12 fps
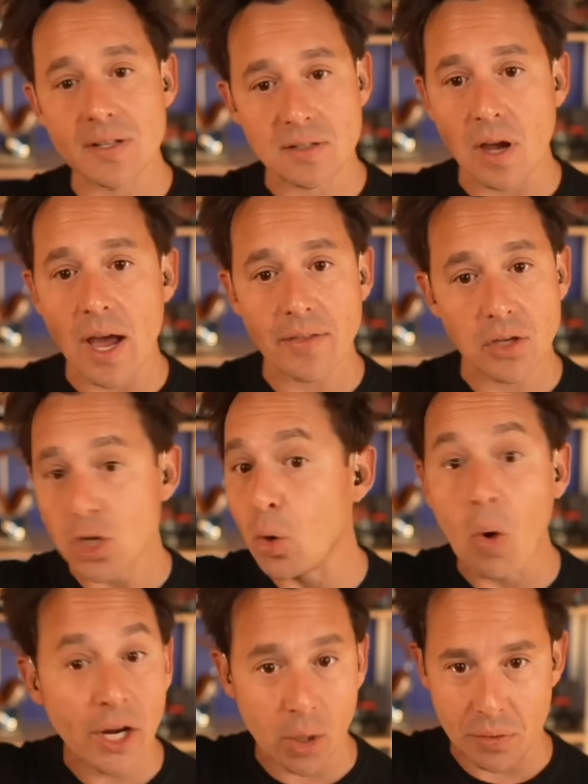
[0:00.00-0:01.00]
decide that you don't
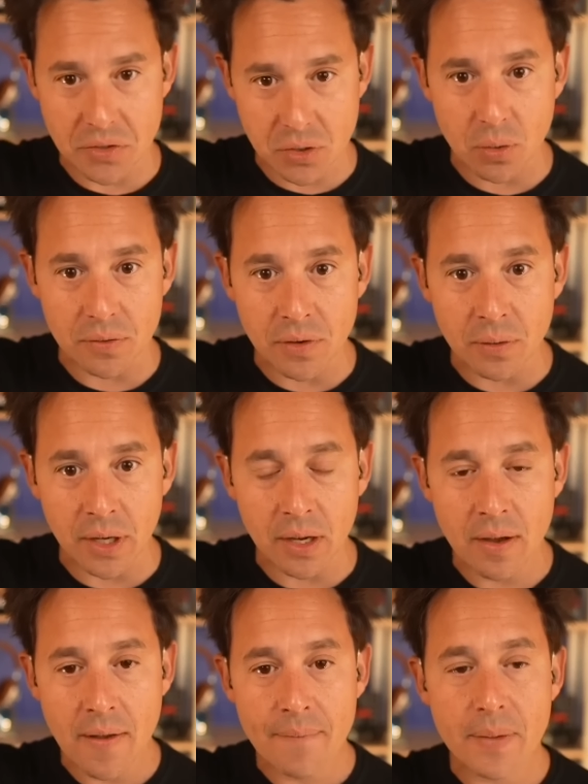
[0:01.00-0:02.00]
want to go on this tour of duty.
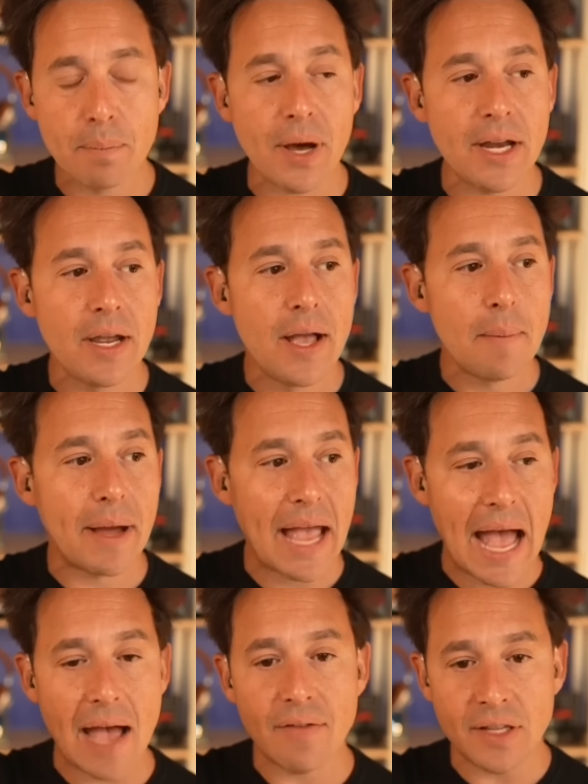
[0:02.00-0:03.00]
But by
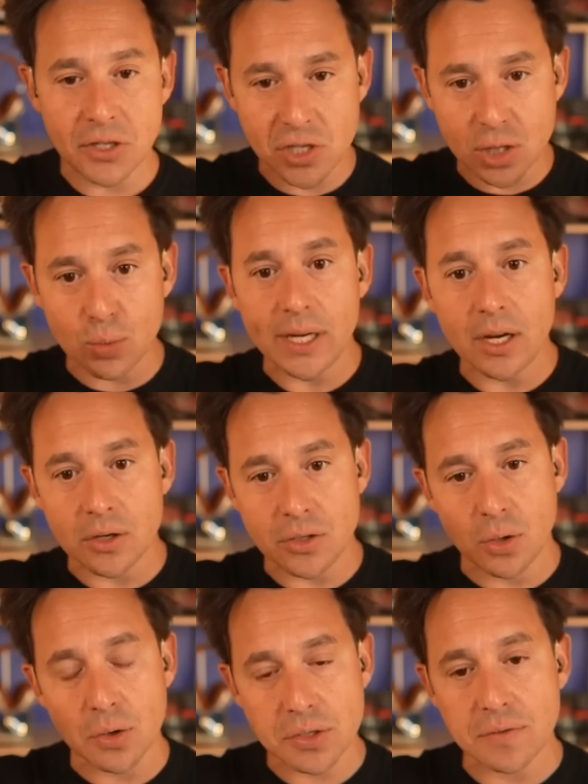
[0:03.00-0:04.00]
having these 3-year
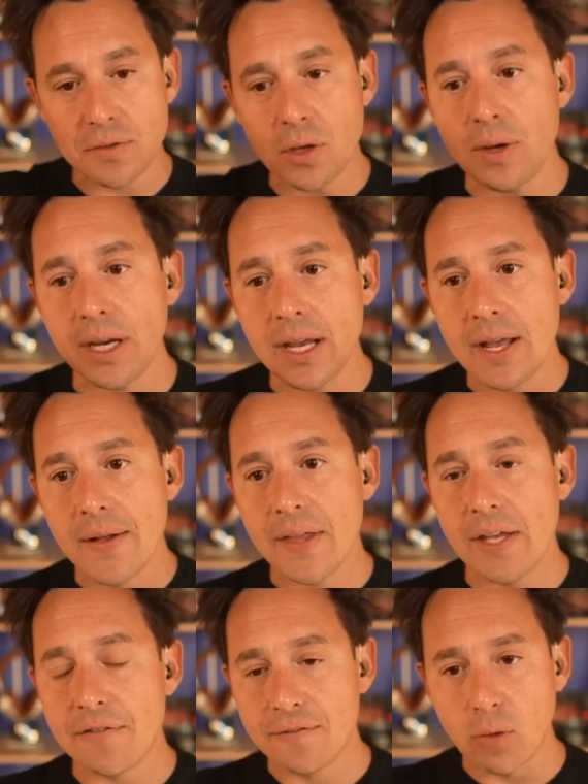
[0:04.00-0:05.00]
tours of duty,
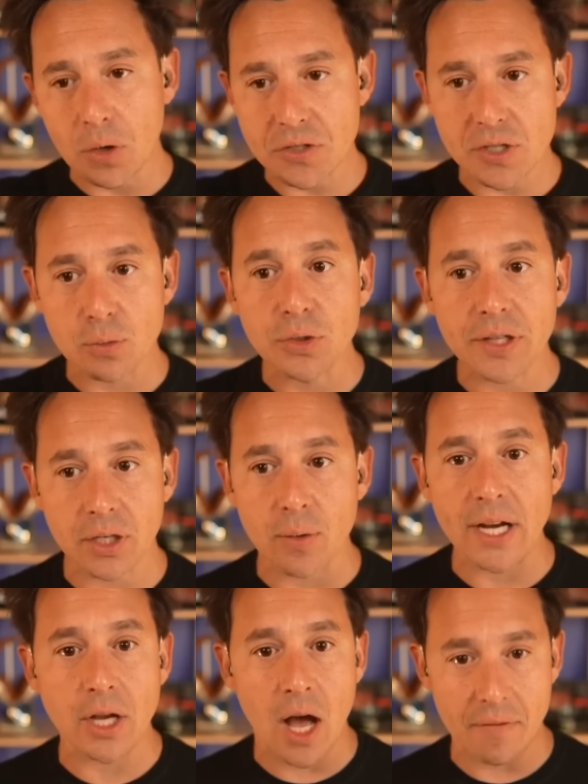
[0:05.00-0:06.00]
it forces a really
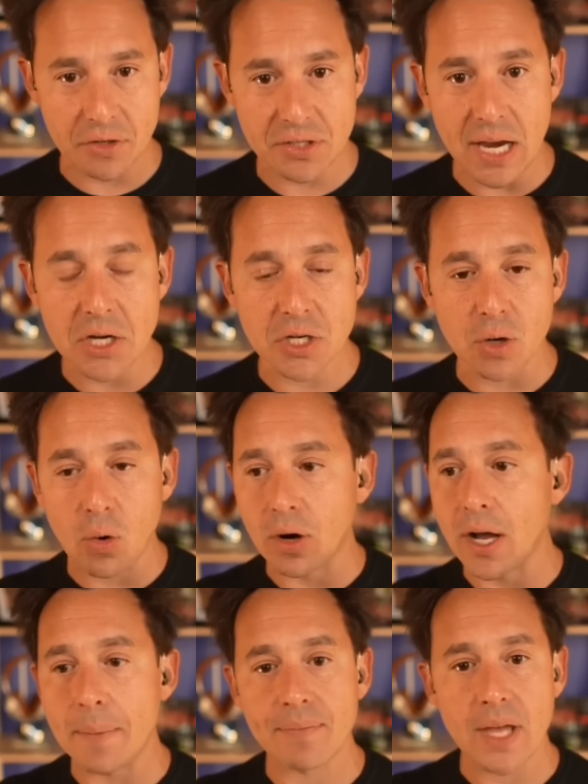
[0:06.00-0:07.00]
great conversation, or
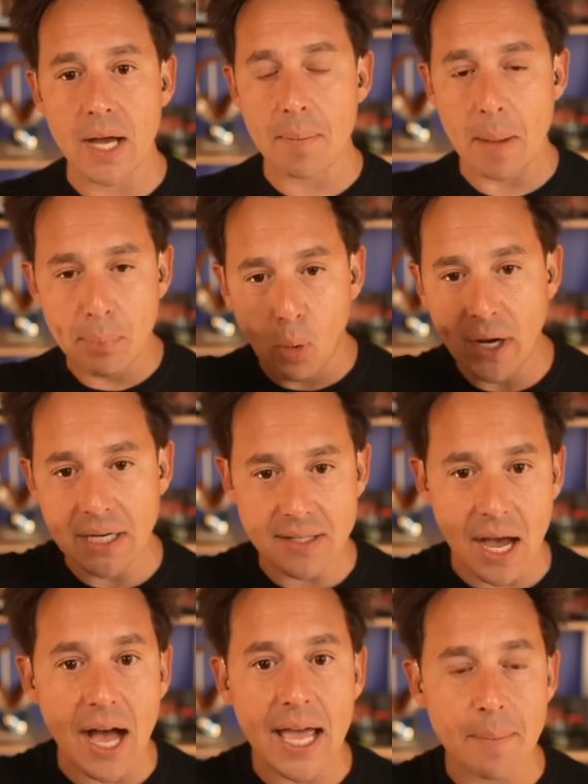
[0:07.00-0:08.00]
a point in
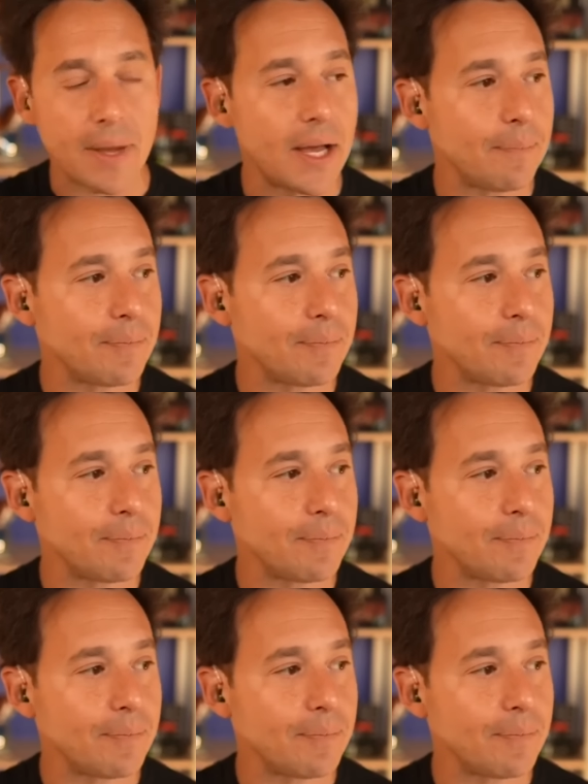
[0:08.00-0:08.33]
time,